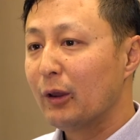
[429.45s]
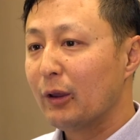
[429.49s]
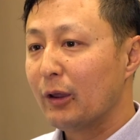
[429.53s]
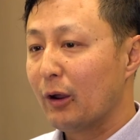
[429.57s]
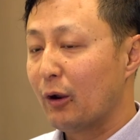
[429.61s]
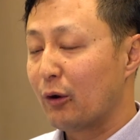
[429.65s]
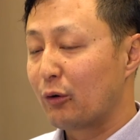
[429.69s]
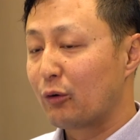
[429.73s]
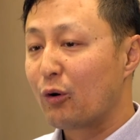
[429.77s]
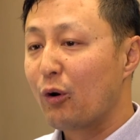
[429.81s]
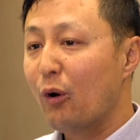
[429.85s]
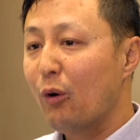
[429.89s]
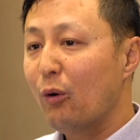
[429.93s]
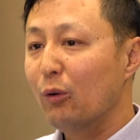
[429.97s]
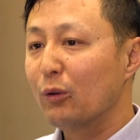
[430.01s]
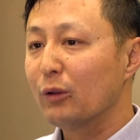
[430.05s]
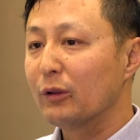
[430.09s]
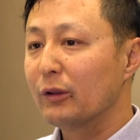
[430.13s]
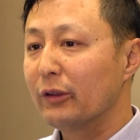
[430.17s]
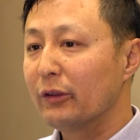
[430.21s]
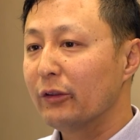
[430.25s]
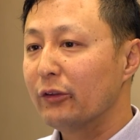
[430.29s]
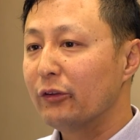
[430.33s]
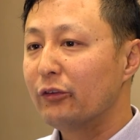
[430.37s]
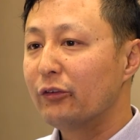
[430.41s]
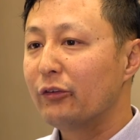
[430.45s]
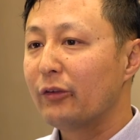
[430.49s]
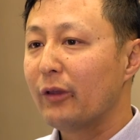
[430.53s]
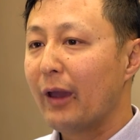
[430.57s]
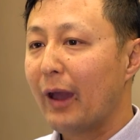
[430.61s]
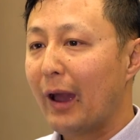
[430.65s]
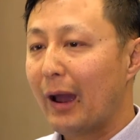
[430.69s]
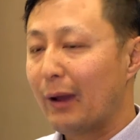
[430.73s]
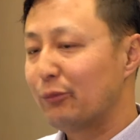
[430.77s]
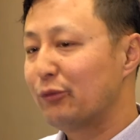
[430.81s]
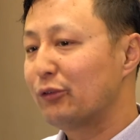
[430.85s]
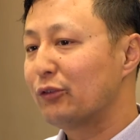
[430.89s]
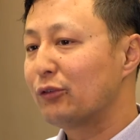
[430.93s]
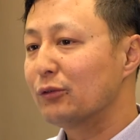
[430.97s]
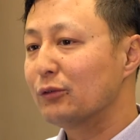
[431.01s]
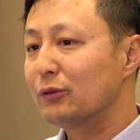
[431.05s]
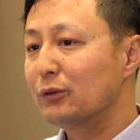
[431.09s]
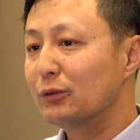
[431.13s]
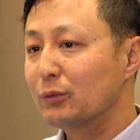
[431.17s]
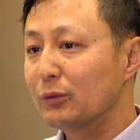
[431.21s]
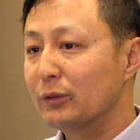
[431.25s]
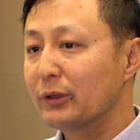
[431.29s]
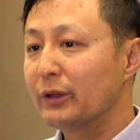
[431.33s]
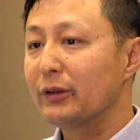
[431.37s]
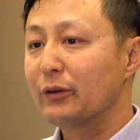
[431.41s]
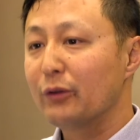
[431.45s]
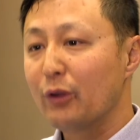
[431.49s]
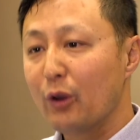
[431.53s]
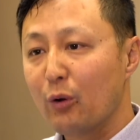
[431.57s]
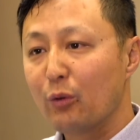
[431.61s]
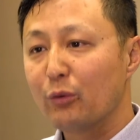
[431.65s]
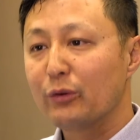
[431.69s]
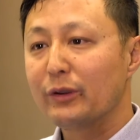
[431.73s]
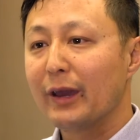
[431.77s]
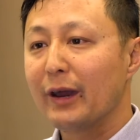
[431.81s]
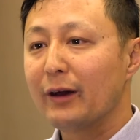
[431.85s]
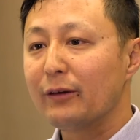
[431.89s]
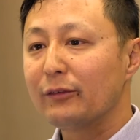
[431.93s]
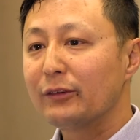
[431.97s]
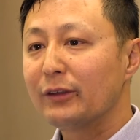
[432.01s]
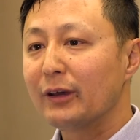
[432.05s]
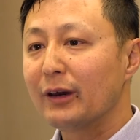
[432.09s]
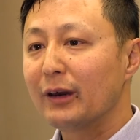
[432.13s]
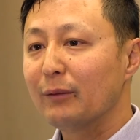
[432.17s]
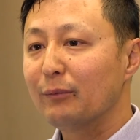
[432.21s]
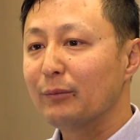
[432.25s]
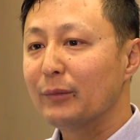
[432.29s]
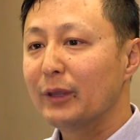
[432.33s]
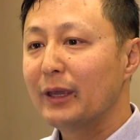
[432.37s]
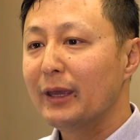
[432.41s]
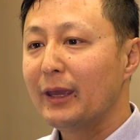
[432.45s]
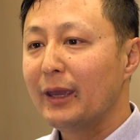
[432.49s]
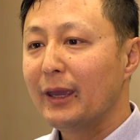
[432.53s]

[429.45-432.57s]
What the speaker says: Our goal is absolutely no downtime,